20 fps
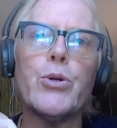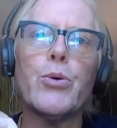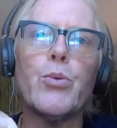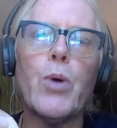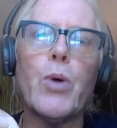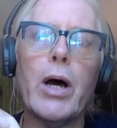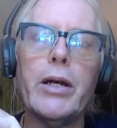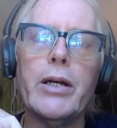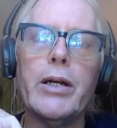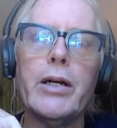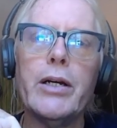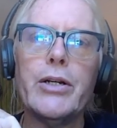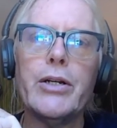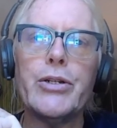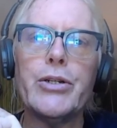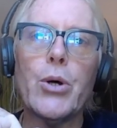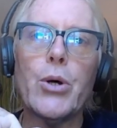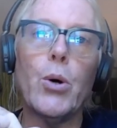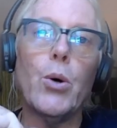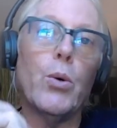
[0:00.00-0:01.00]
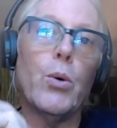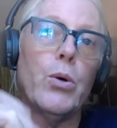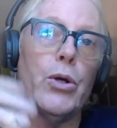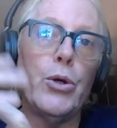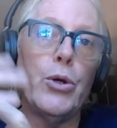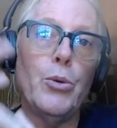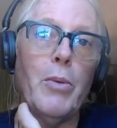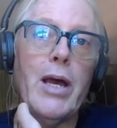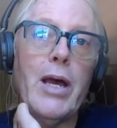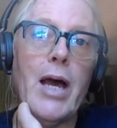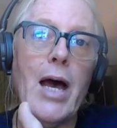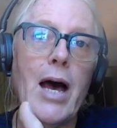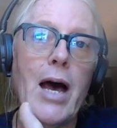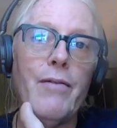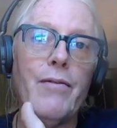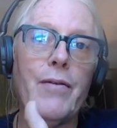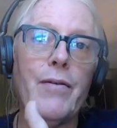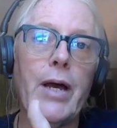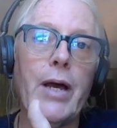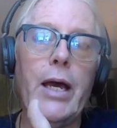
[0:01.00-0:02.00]
are run. So you may
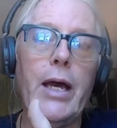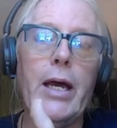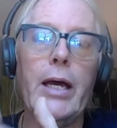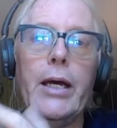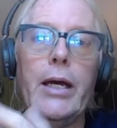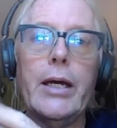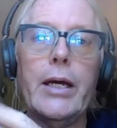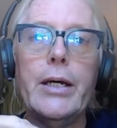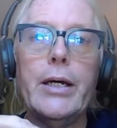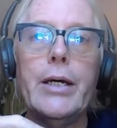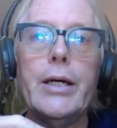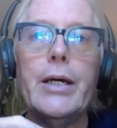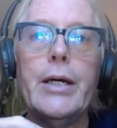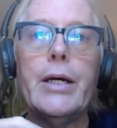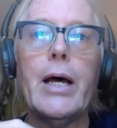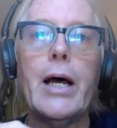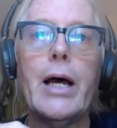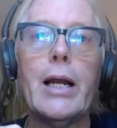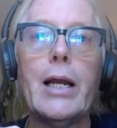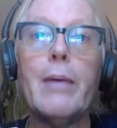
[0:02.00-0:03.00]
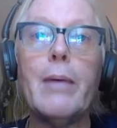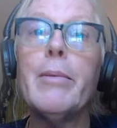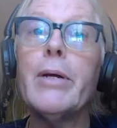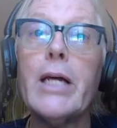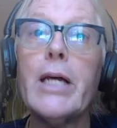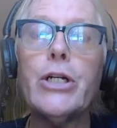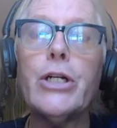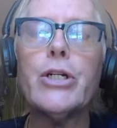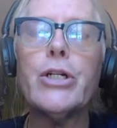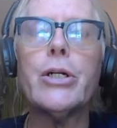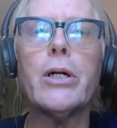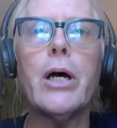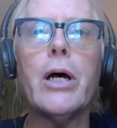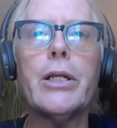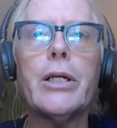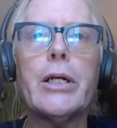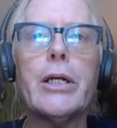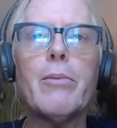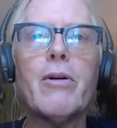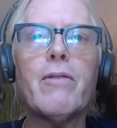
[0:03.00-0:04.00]
have a, a limitation
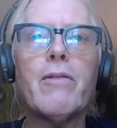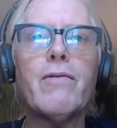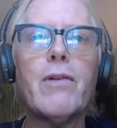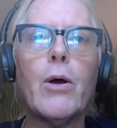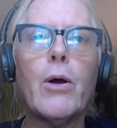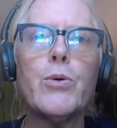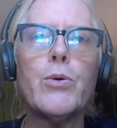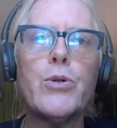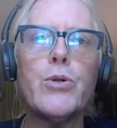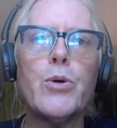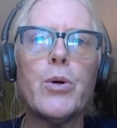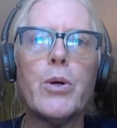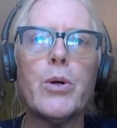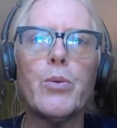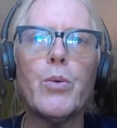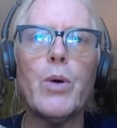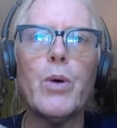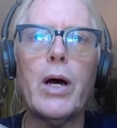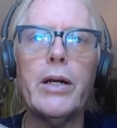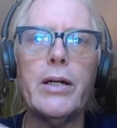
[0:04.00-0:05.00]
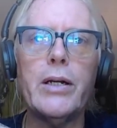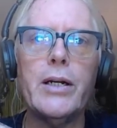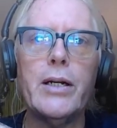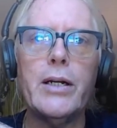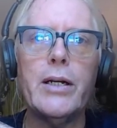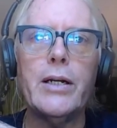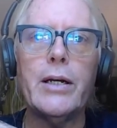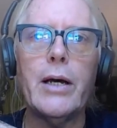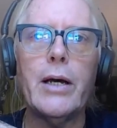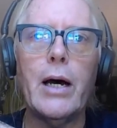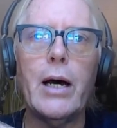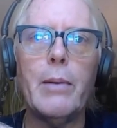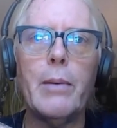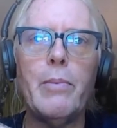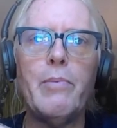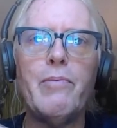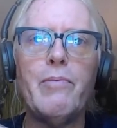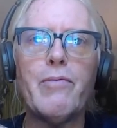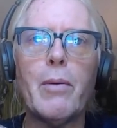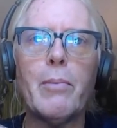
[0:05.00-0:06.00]
on the number of flows you can run uh,
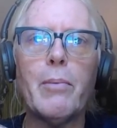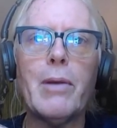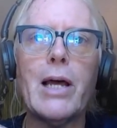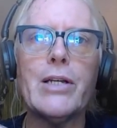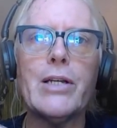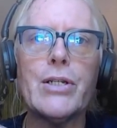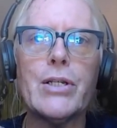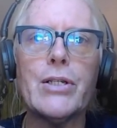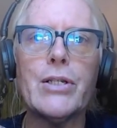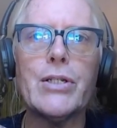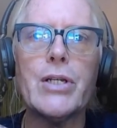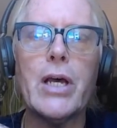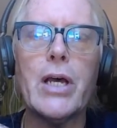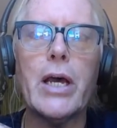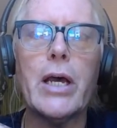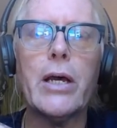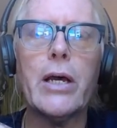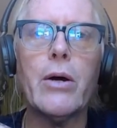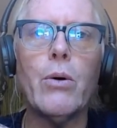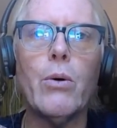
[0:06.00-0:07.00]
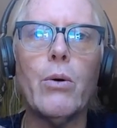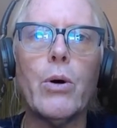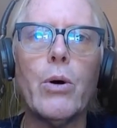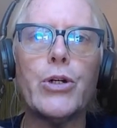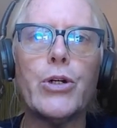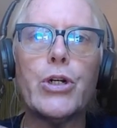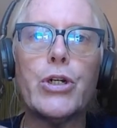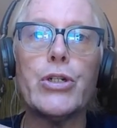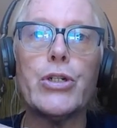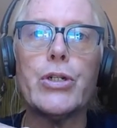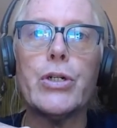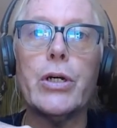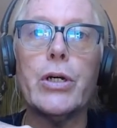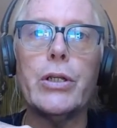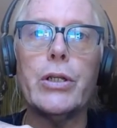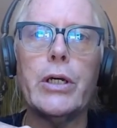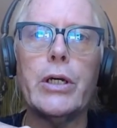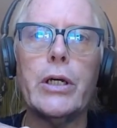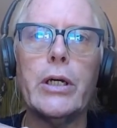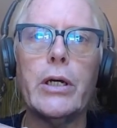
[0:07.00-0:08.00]
from licensing or just
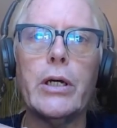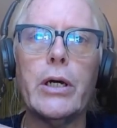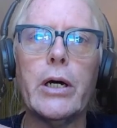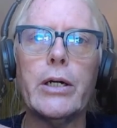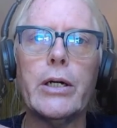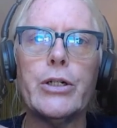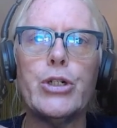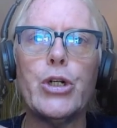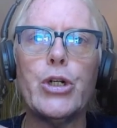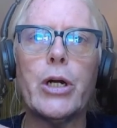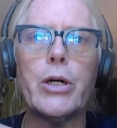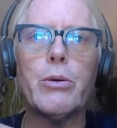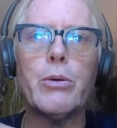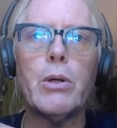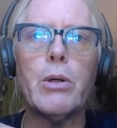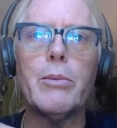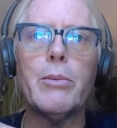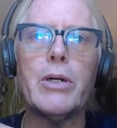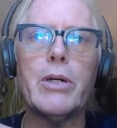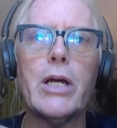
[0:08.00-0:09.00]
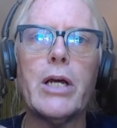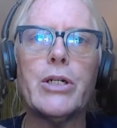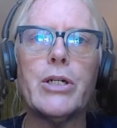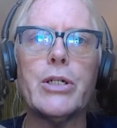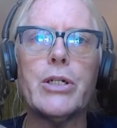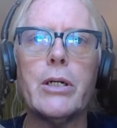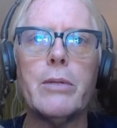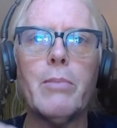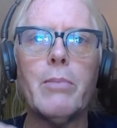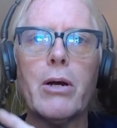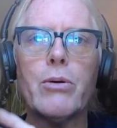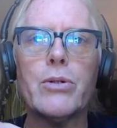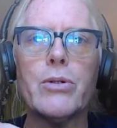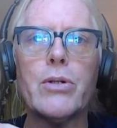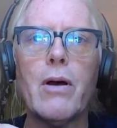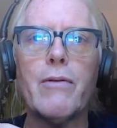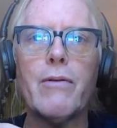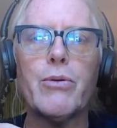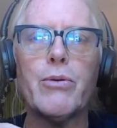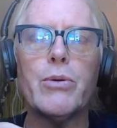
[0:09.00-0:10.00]
the uh, general limitation in
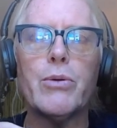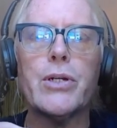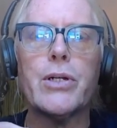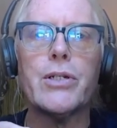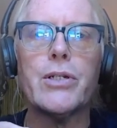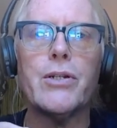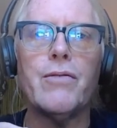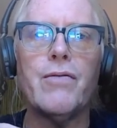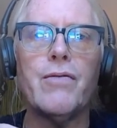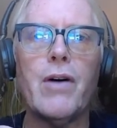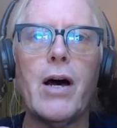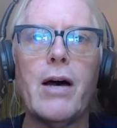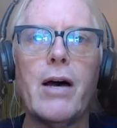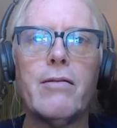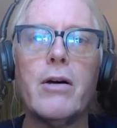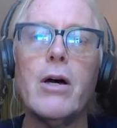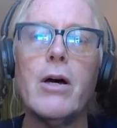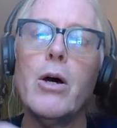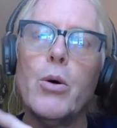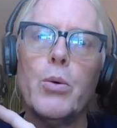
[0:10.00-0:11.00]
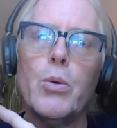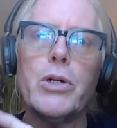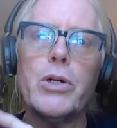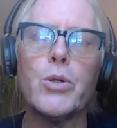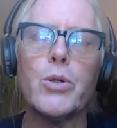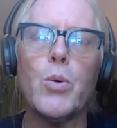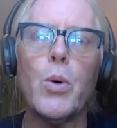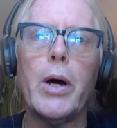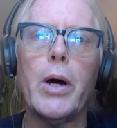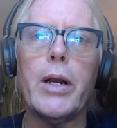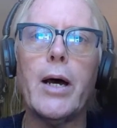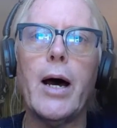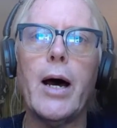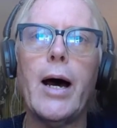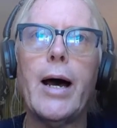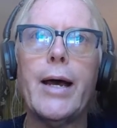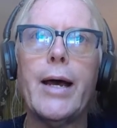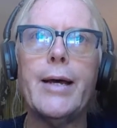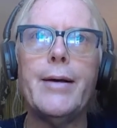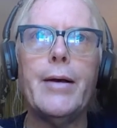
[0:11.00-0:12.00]
Microsoft 365, which is quite
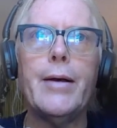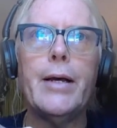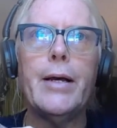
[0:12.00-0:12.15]
high.